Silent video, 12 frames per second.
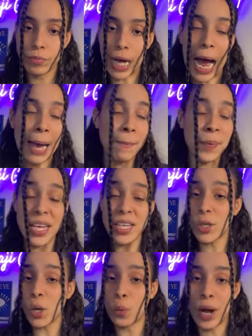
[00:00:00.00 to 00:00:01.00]
I'm being
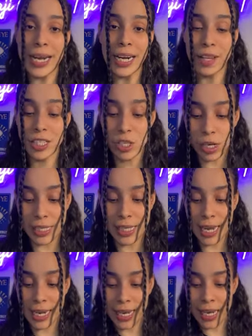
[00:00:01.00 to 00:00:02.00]
told right now that song is
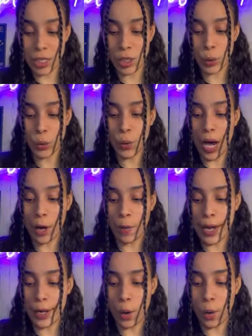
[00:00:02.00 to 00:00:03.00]
dedicated to you. How do
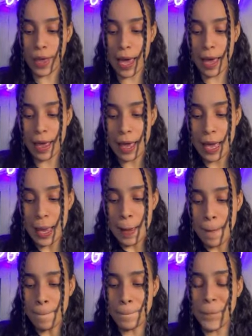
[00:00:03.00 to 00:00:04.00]
I know that?
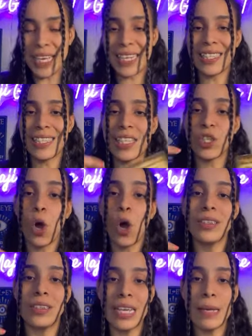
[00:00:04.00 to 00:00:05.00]
Because it's
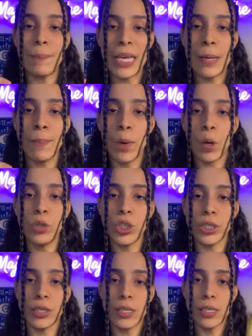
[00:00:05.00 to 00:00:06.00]
called Deep
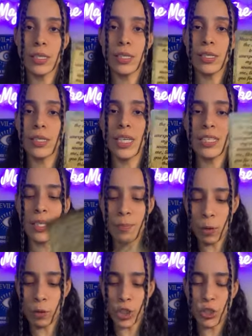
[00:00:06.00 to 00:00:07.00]
Emotions. These
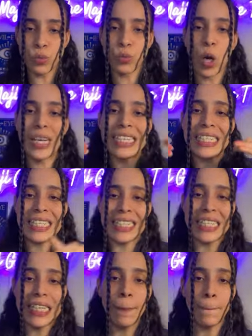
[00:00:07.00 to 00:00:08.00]
emotions run
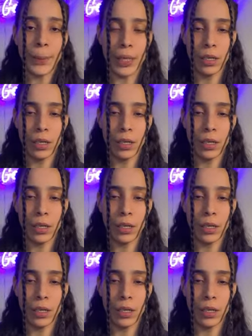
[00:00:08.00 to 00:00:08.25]
deep.